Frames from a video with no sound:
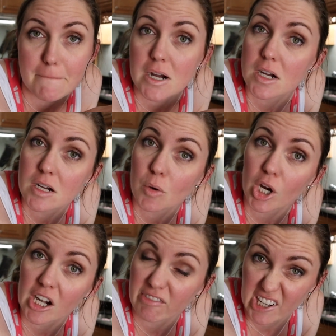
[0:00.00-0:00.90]
But
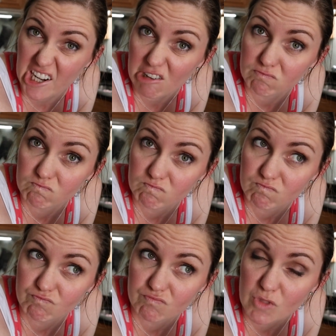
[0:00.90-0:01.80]
we're gonna find out.
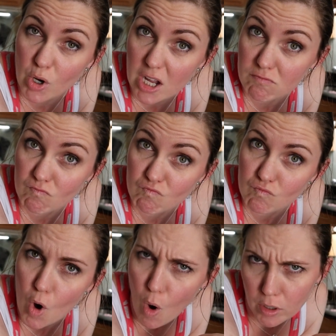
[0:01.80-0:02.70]
Okay?
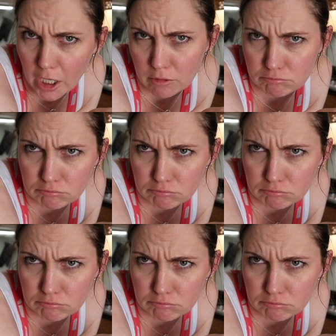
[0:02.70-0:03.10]
Okay.